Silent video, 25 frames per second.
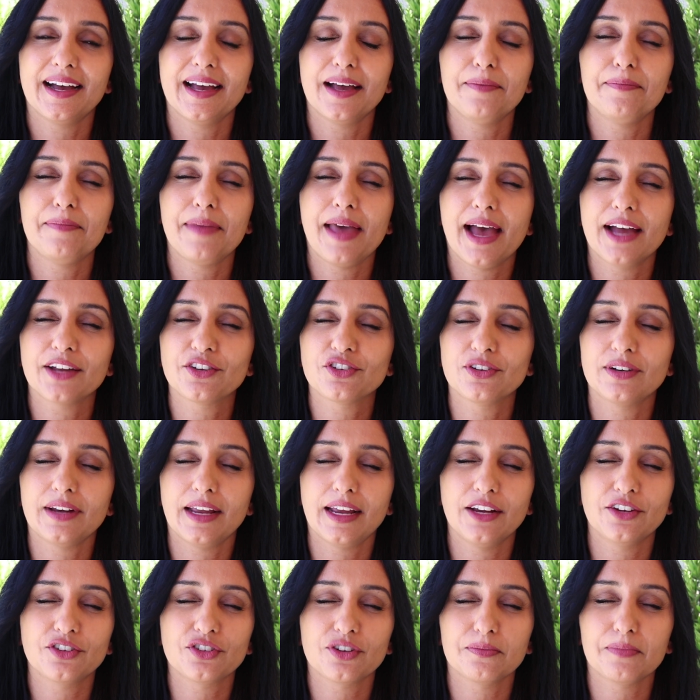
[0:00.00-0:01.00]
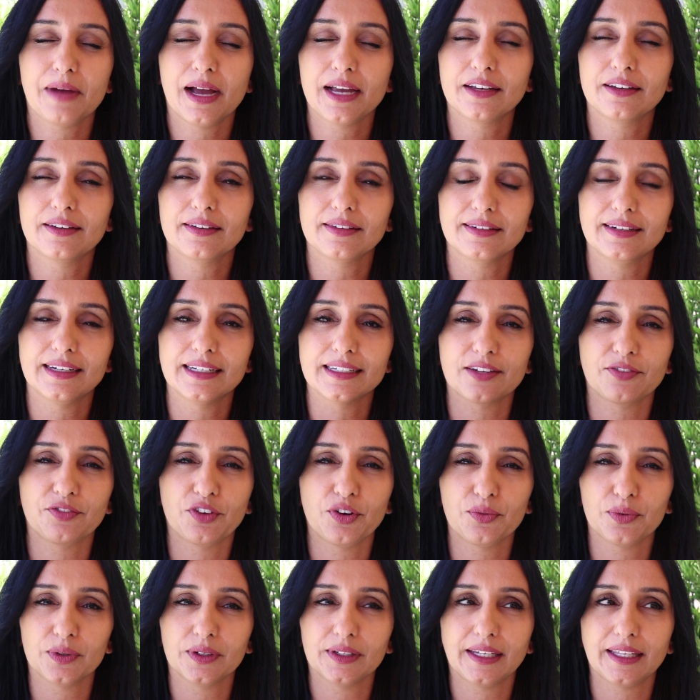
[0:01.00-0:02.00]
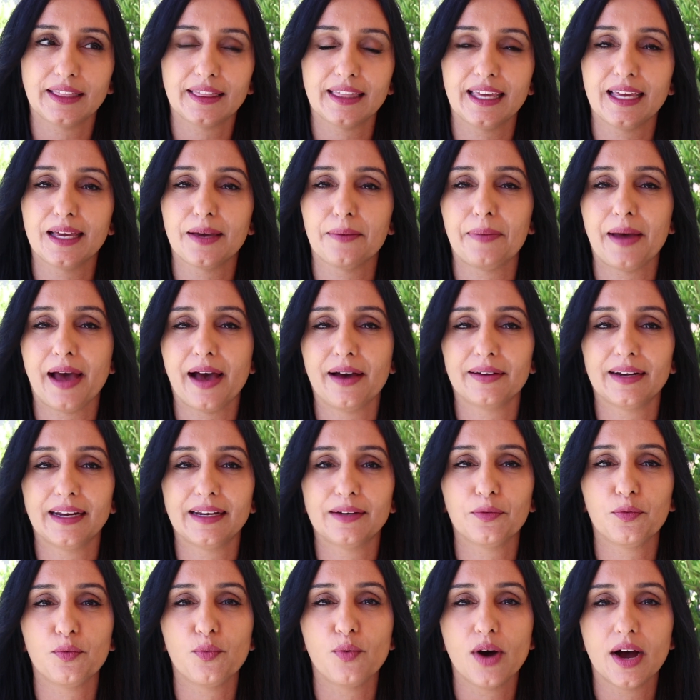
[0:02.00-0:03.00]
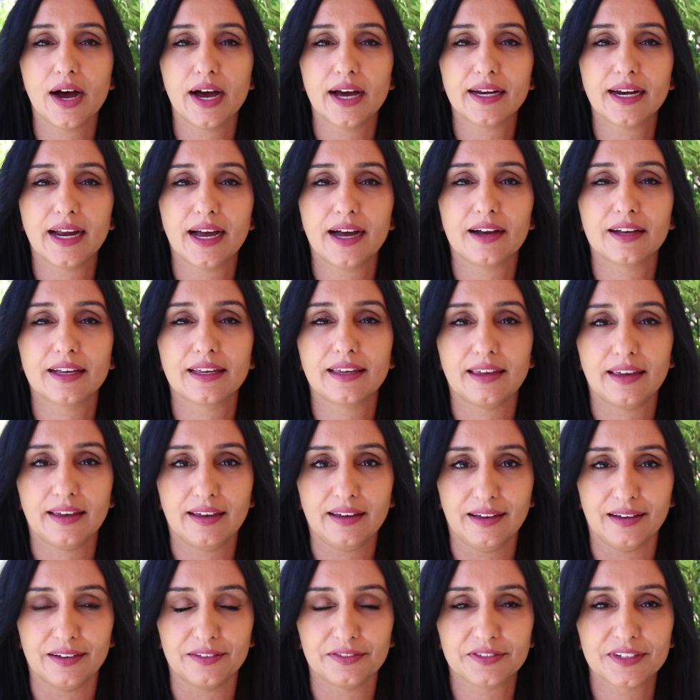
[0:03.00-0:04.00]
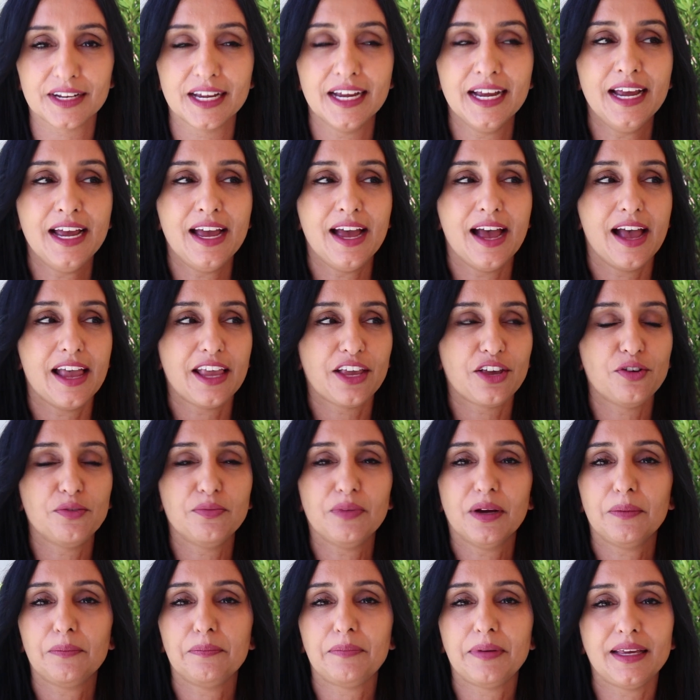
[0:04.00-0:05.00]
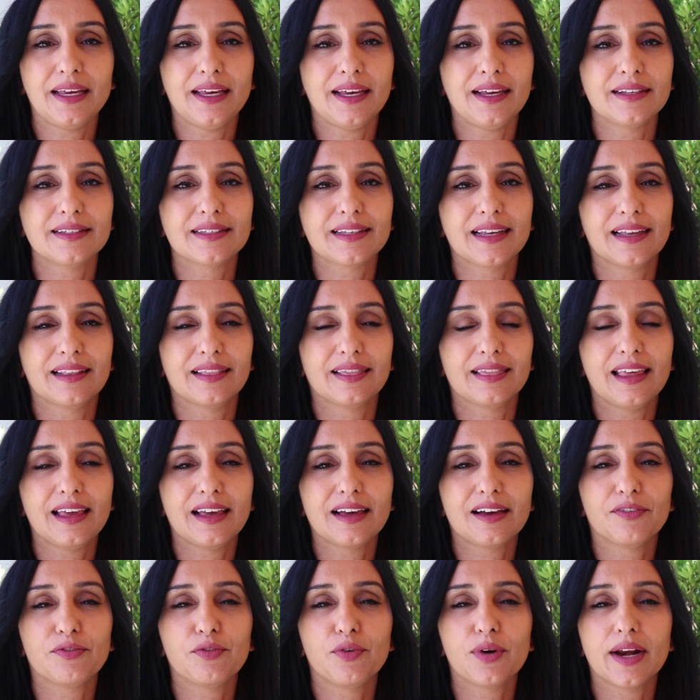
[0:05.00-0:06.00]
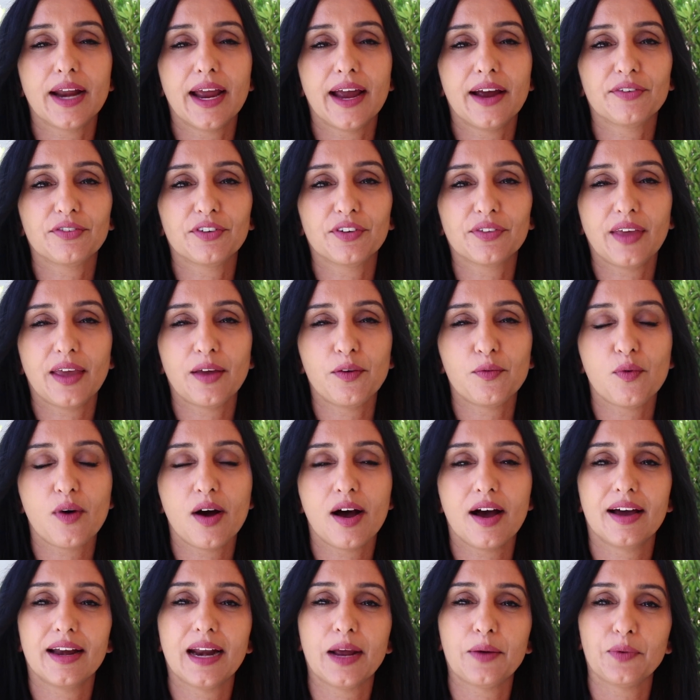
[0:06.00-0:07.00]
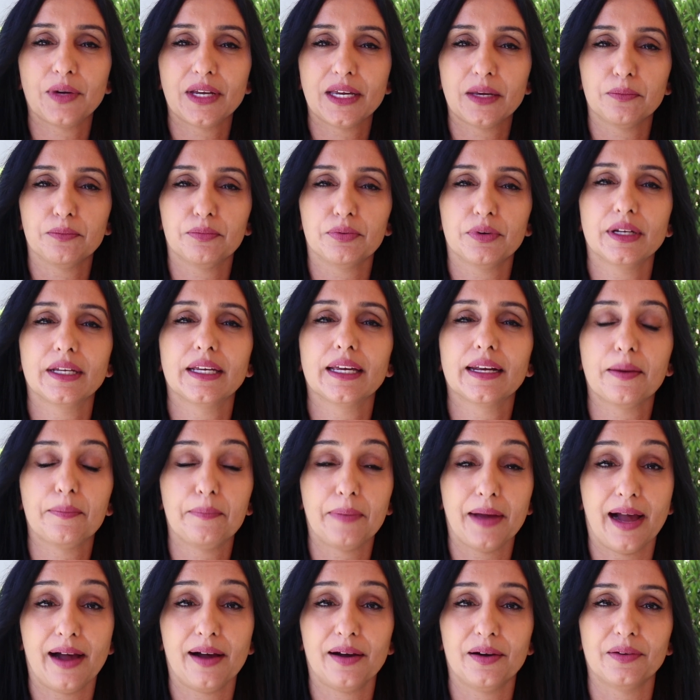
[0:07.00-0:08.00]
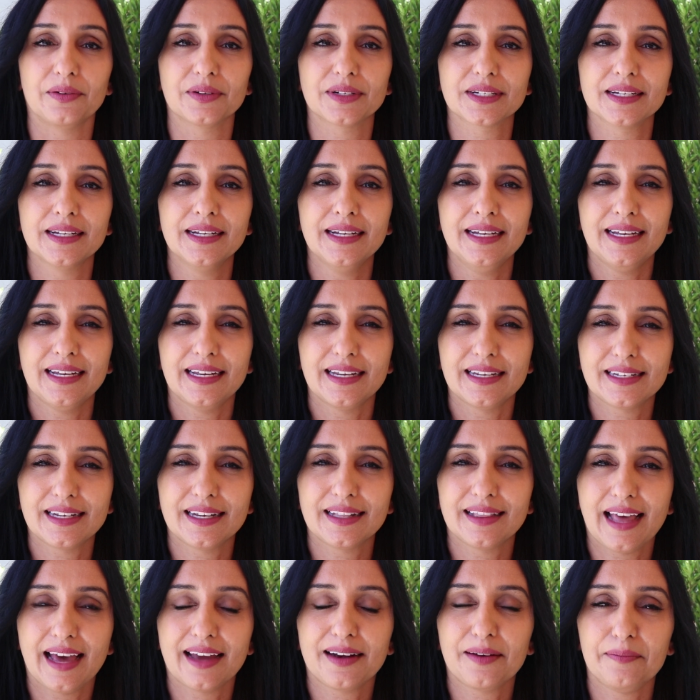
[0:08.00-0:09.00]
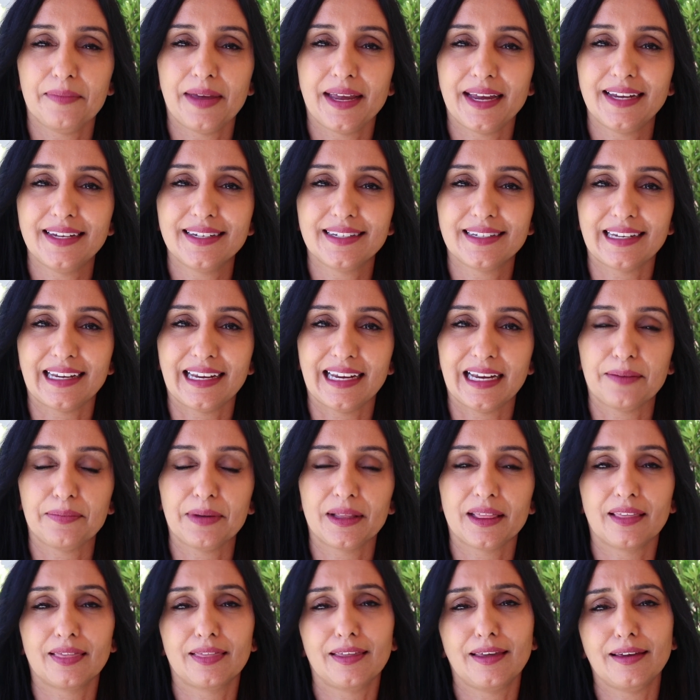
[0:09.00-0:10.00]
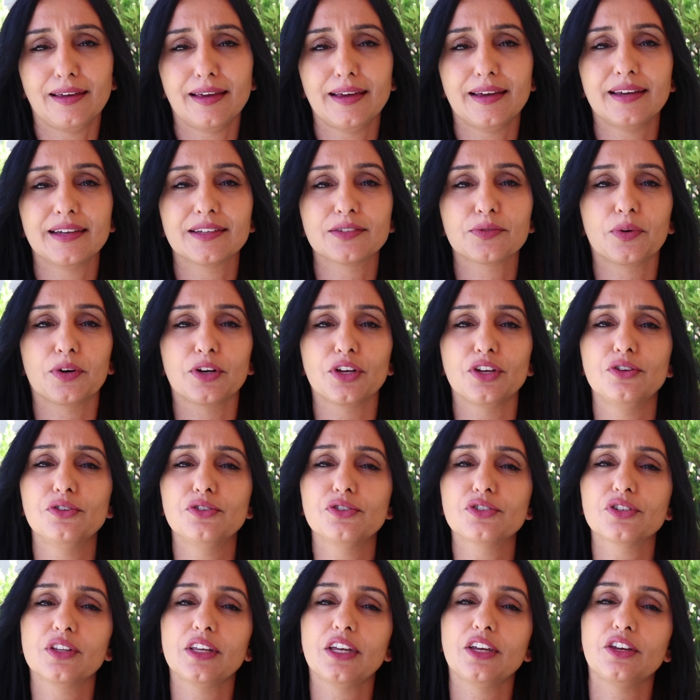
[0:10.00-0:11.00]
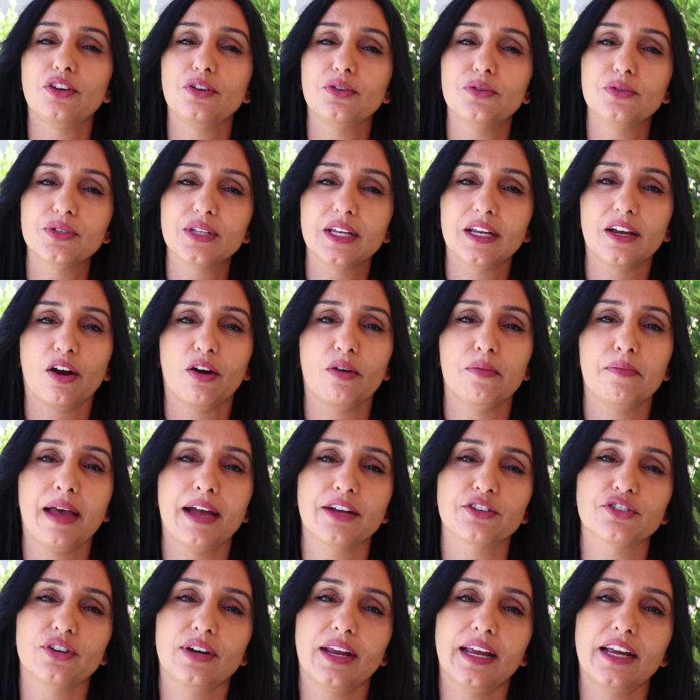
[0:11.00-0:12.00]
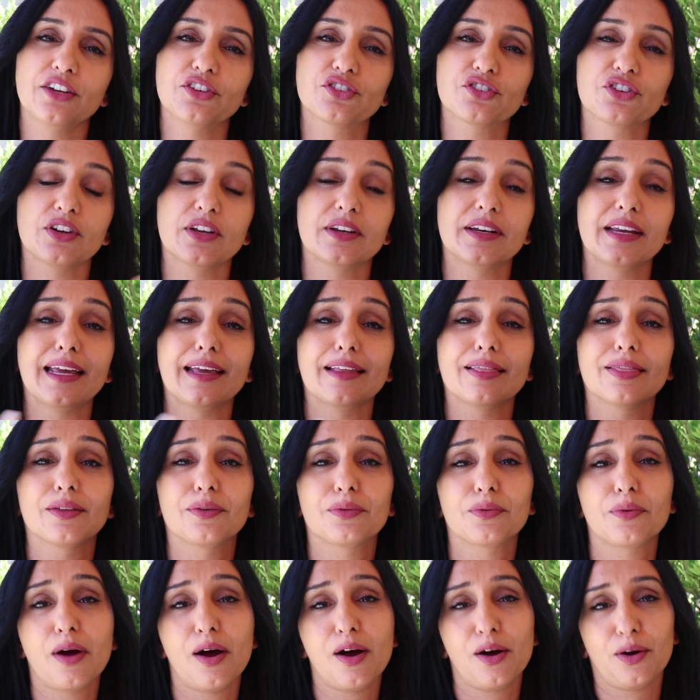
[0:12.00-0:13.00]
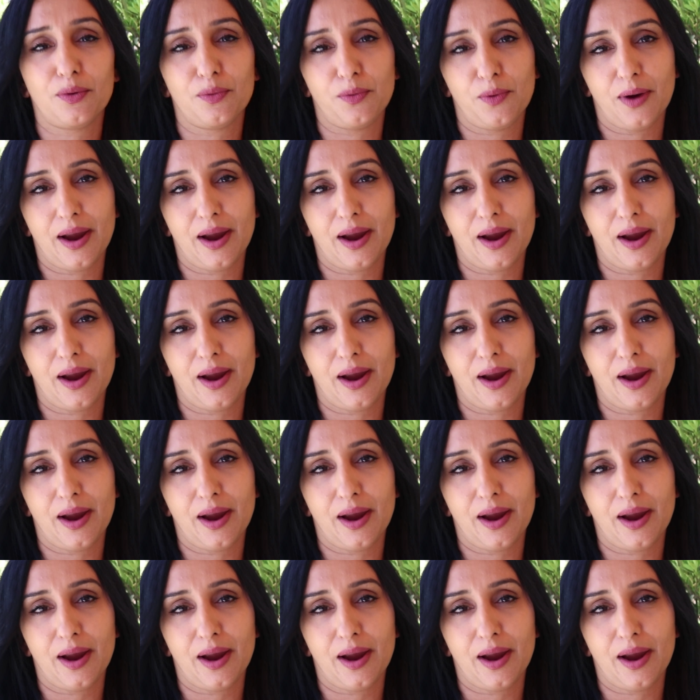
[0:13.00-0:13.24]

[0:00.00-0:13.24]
imagination, my goodness, if you really think about it, what a gift. Human beings can think of whatever they want and we can bring it about. Isn't that amazing? But the thing is, we're usually using our imagination in the wrong